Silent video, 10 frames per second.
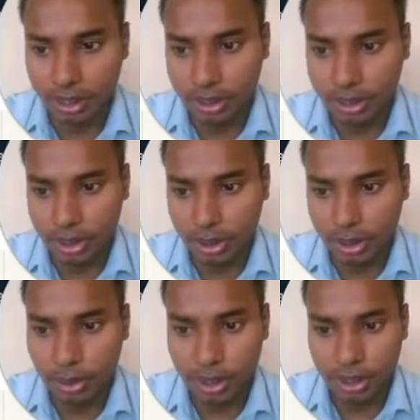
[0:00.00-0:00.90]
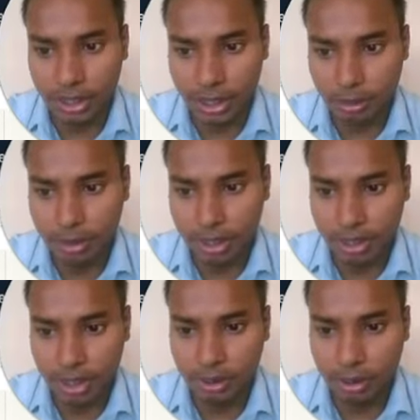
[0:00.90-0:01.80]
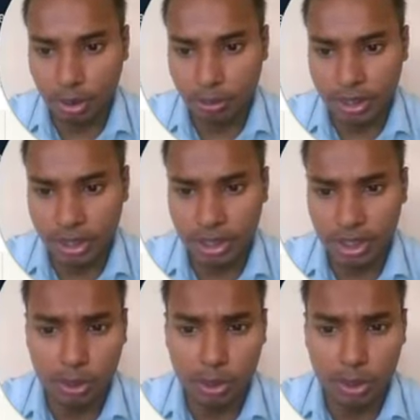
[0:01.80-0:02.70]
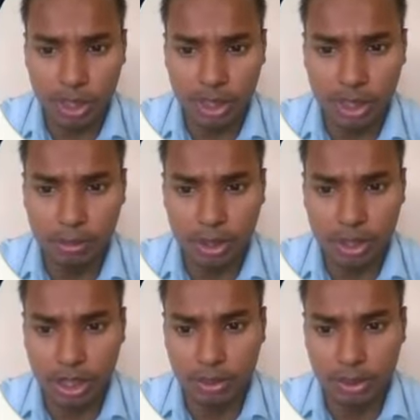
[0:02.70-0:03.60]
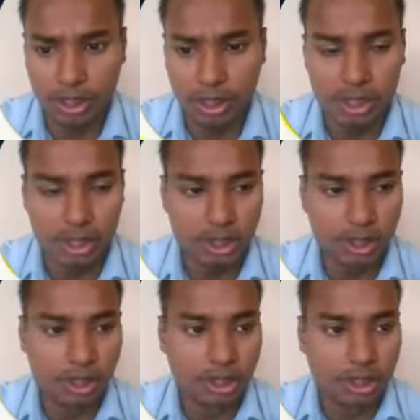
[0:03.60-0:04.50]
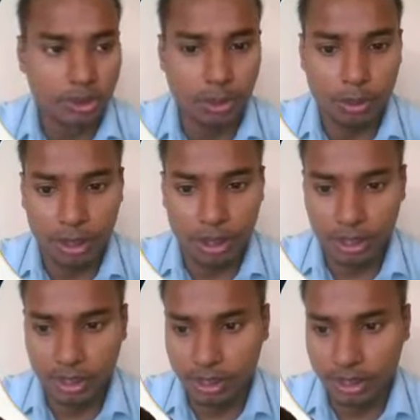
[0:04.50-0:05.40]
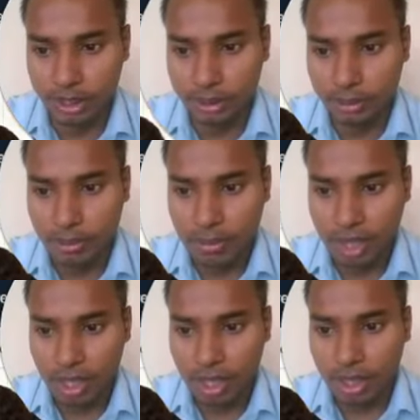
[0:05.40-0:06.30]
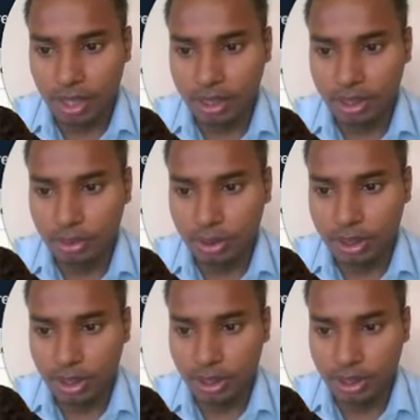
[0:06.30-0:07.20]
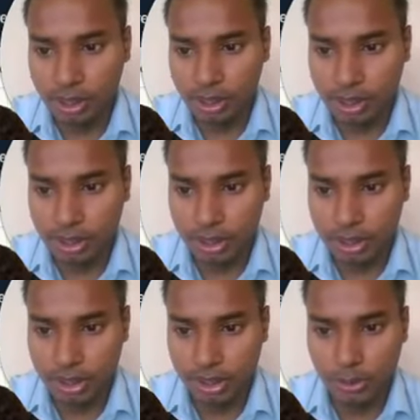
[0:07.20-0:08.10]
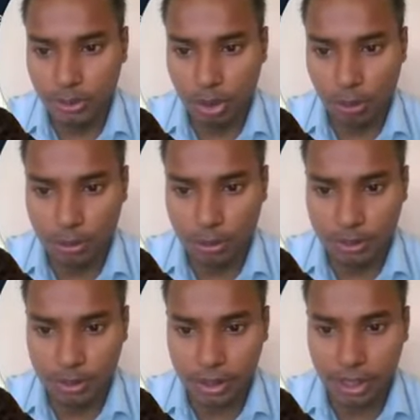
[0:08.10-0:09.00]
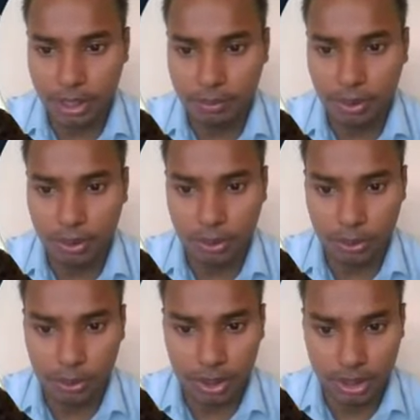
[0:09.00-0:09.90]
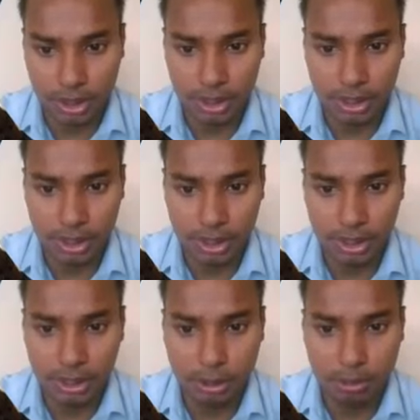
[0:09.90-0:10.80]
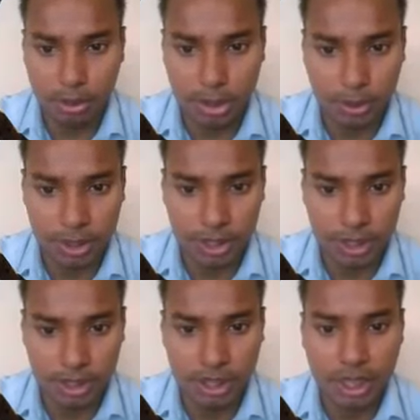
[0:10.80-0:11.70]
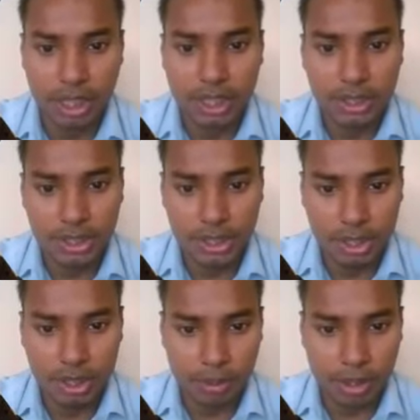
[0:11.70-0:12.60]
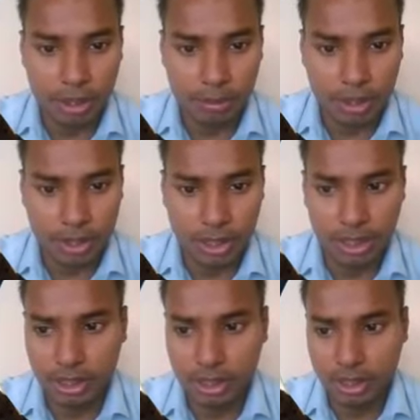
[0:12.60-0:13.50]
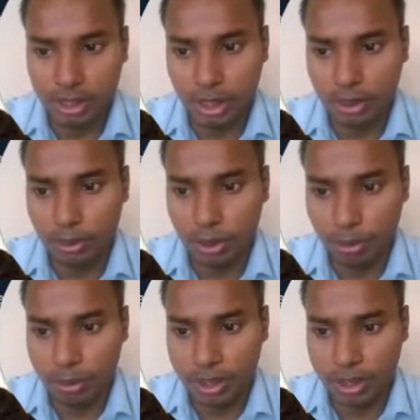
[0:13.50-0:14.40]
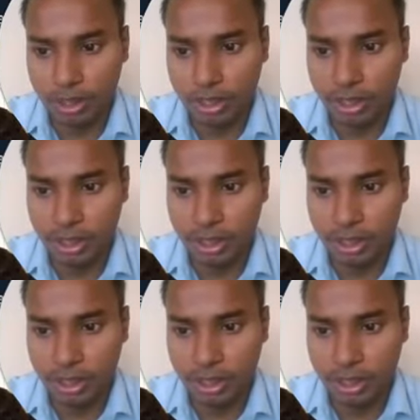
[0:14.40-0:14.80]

security, database, and automation, and core AWS cloud skills. You will be learn here, and you can see learners receive job-specific training for roles such as a technical support specialist, system administrator, cloud automation lead,